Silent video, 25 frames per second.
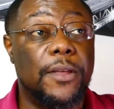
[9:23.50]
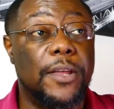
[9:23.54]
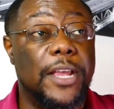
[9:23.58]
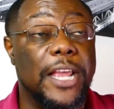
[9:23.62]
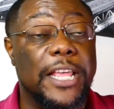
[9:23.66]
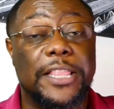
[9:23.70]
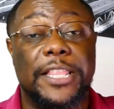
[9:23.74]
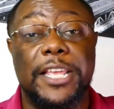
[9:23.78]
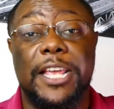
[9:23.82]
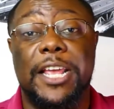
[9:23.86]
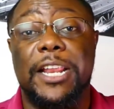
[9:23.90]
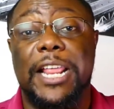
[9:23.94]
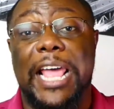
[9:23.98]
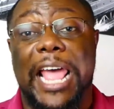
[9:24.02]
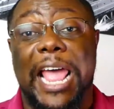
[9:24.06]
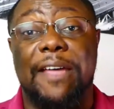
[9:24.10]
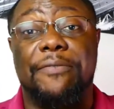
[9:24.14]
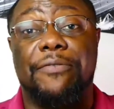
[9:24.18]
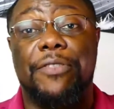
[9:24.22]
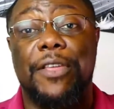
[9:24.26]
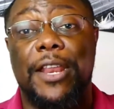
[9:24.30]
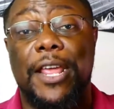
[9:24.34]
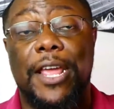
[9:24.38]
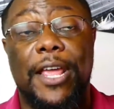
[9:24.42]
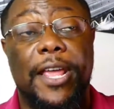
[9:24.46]
and then
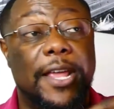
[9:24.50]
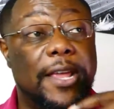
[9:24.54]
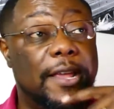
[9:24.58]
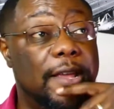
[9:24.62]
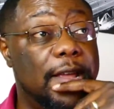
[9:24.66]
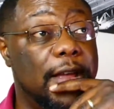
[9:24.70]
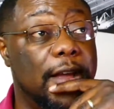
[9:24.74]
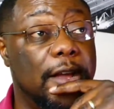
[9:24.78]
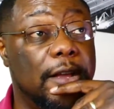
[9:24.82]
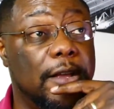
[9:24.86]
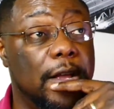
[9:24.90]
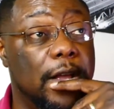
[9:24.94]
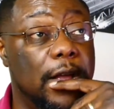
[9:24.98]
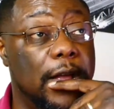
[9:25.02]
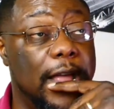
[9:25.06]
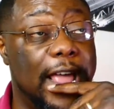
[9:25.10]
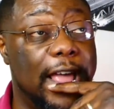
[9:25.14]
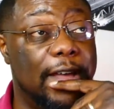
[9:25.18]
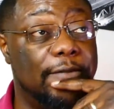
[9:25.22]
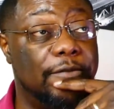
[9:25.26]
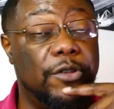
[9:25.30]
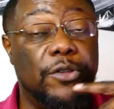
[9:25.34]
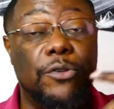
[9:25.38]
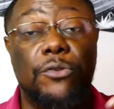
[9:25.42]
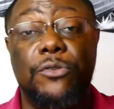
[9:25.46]
after they
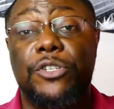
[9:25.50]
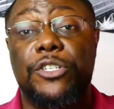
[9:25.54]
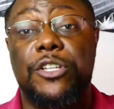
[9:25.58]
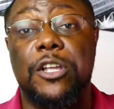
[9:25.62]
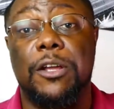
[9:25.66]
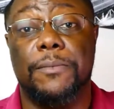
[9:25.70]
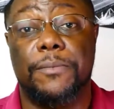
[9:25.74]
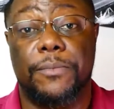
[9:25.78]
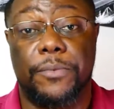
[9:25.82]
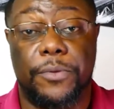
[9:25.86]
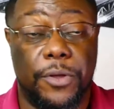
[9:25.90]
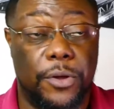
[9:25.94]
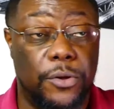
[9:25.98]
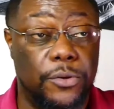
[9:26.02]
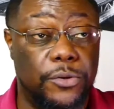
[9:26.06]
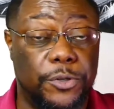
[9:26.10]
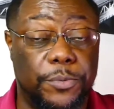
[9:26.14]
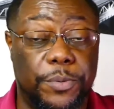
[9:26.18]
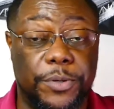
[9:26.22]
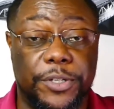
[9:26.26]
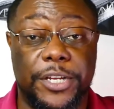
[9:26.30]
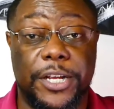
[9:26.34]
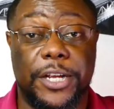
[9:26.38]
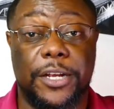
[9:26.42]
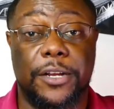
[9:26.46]
have used up those
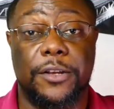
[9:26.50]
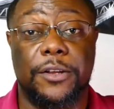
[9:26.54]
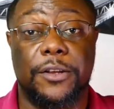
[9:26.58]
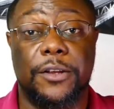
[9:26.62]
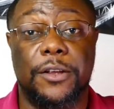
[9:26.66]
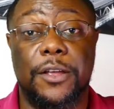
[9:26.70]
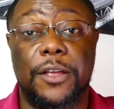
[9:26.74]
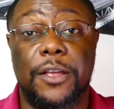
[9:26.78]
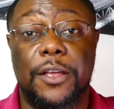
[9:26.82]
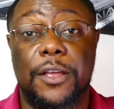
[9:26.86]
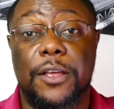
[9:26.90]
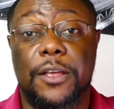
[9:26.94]
particular